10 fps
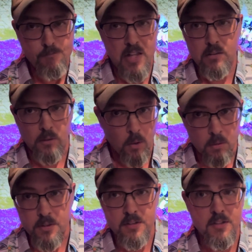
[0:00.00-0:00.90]

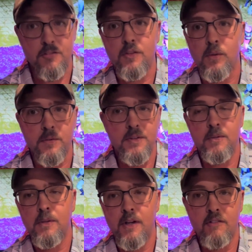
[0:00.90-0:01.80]
lower the difficulty,
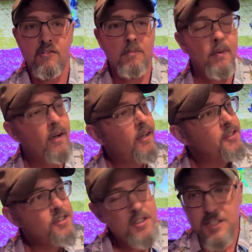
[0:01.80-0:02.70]
whatever. But,
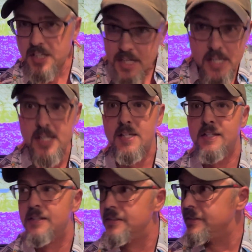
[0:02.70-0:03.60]

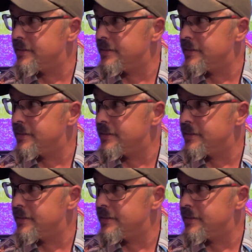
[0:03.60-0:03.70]
jeez,